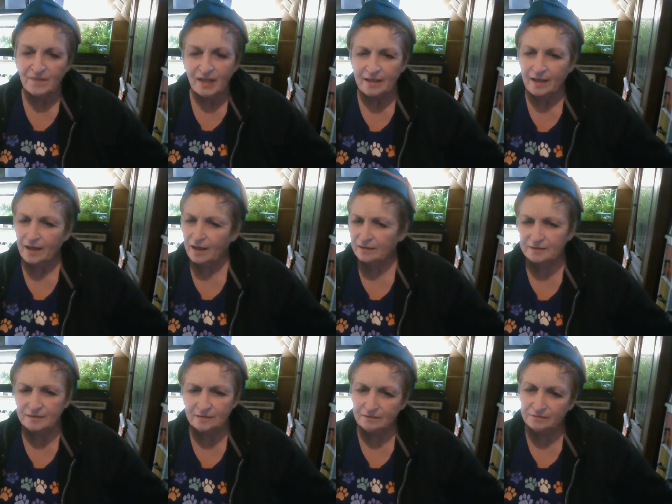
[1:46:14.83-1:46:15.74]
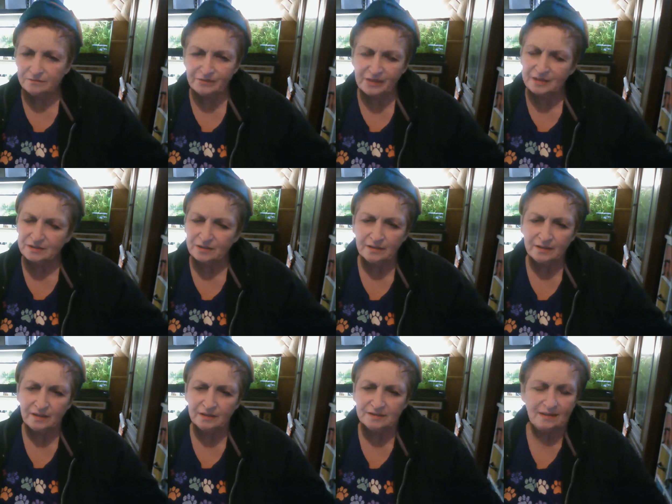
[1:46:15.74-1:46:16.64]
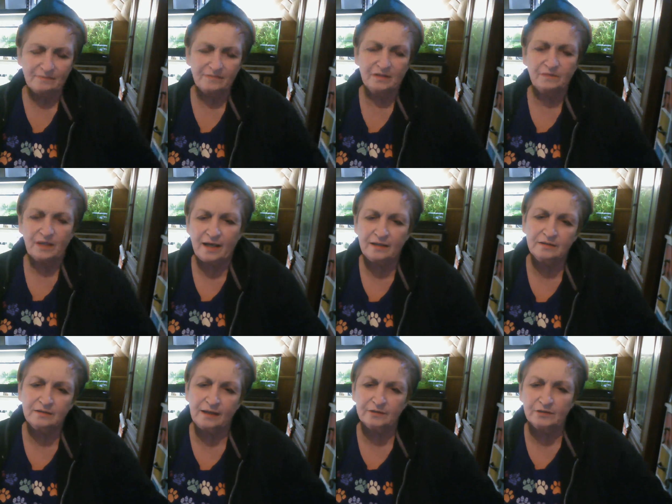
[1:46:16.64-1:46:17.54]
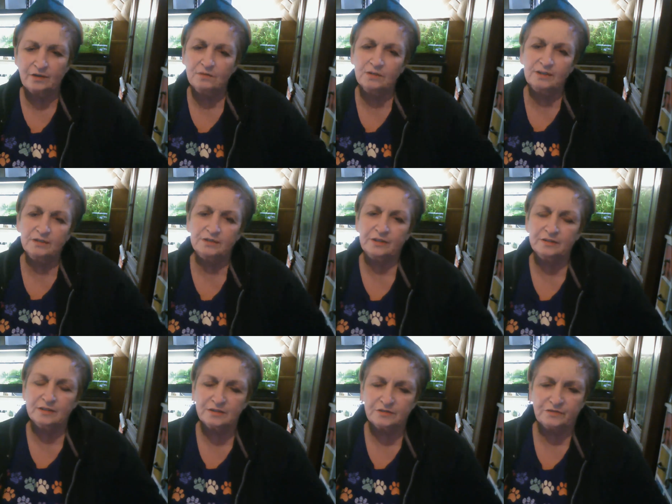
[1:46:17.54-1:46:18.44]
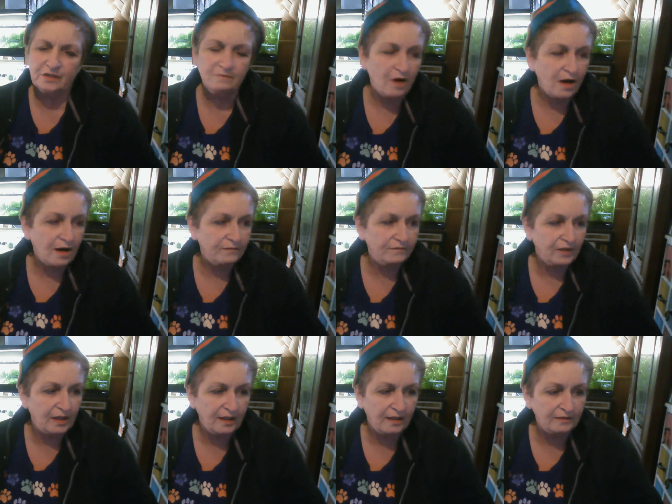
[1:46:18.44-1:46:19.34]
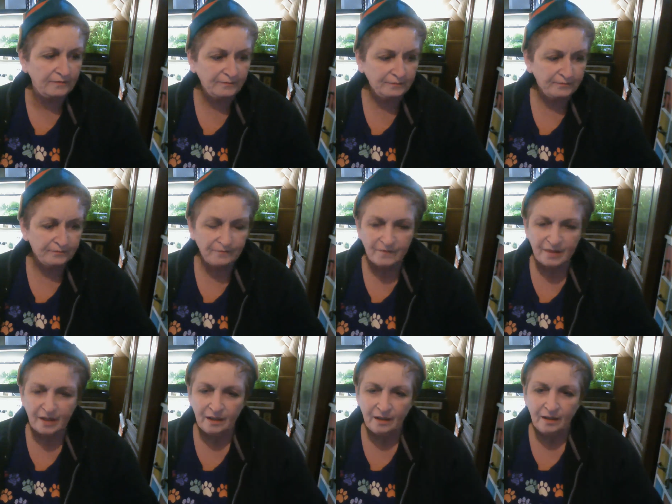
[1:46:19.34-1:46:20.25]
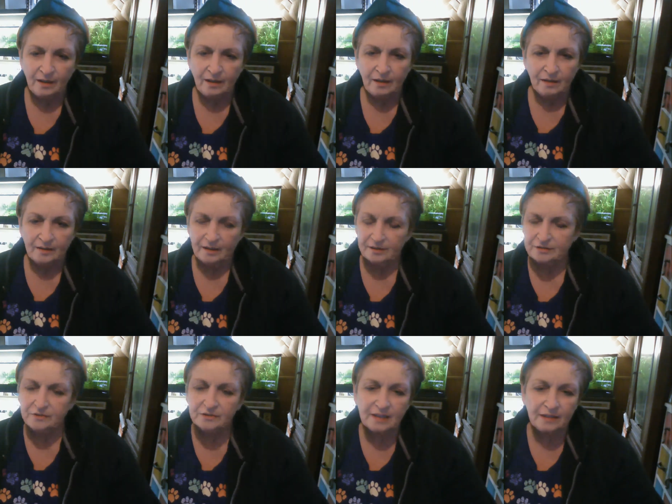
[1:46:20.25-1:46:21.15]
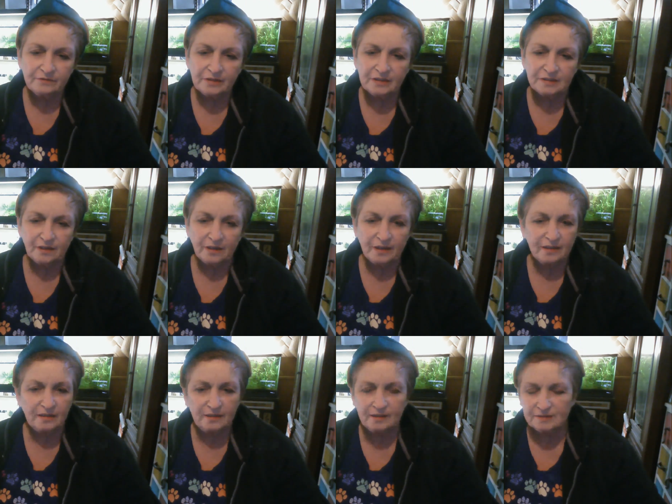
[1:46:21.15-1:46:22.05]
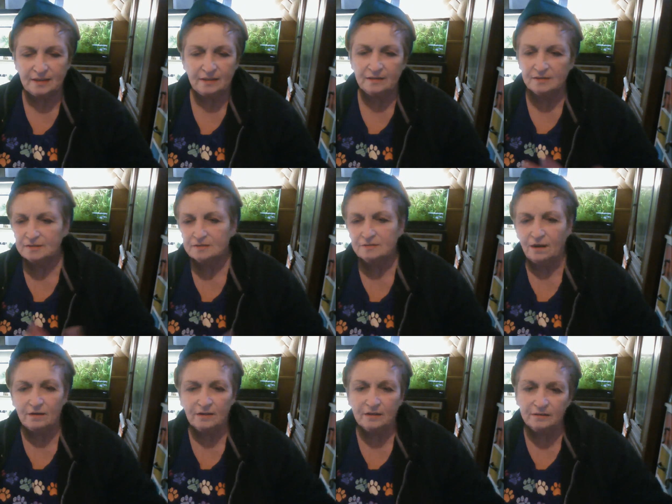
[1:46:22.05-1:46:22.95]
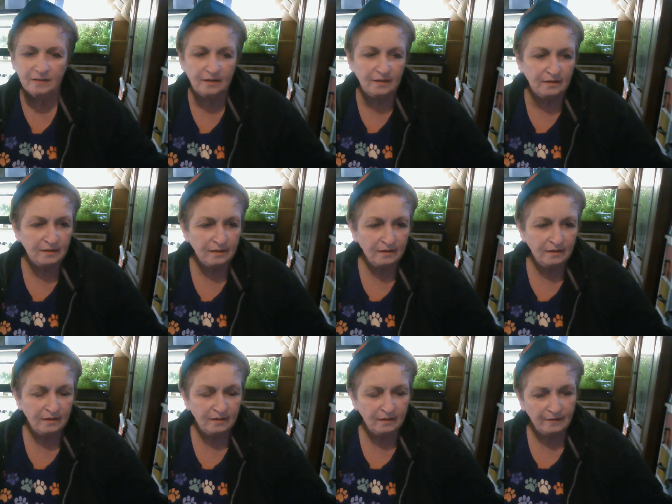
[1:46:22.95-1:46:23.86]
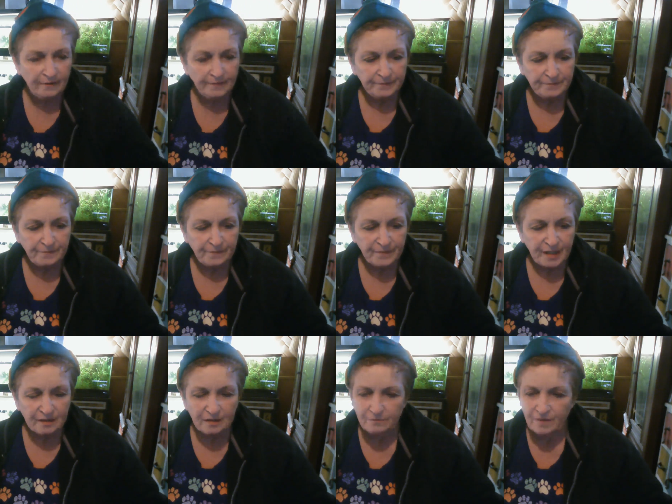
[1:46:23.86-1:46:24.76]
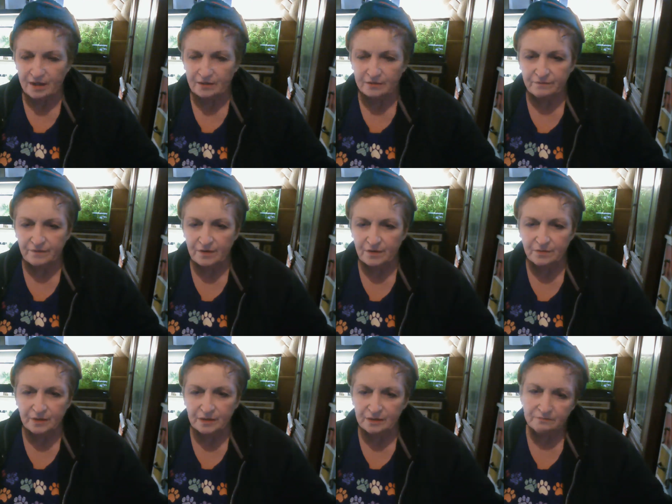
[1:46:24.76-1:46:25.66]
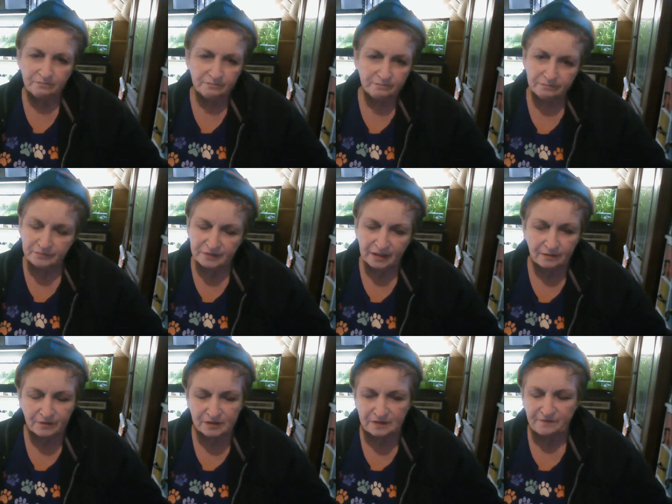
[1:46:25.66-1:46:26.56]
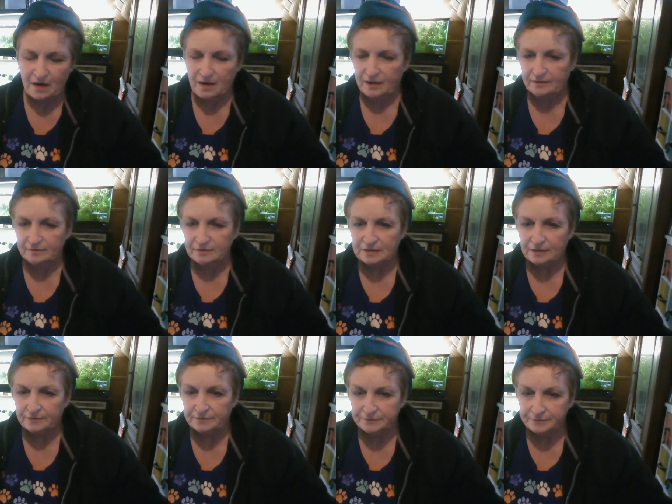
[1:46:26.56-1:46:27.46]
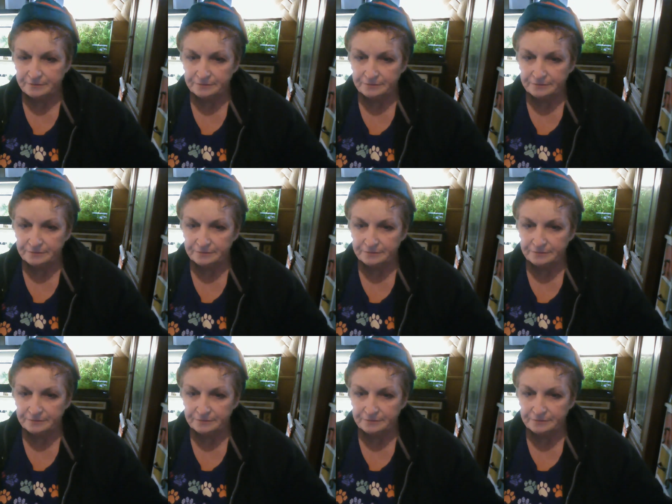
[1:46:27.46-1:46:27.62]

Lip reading: Yeah, the restart did something, but I had to totally turn the stream off, and as soon as I restarted it said installing the microphone, and then it was fine. So